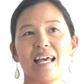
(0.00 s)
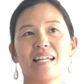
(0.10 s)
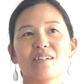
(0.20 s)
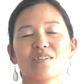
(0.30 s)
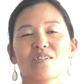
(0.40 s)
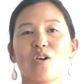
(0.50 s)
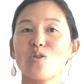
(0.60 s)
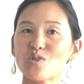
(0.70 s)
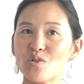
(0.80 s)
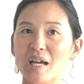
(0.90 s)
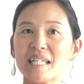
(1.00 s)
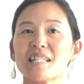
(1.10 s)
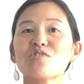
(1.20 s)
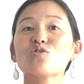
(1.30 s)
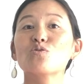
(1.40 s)
and also I
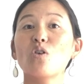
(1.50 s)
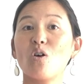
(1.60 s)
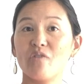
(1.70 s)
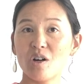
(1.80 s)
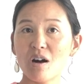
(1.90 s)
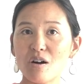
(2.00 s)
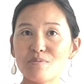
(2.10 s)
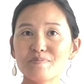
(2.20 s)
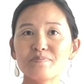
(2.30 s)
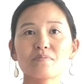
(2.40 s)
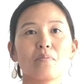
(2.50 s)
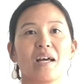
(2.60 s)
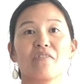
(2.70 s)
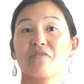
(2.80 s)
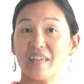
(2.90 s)
needed to overcome
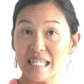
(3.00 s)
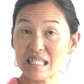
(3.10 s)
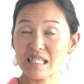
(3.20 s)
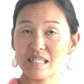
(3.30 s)
my fears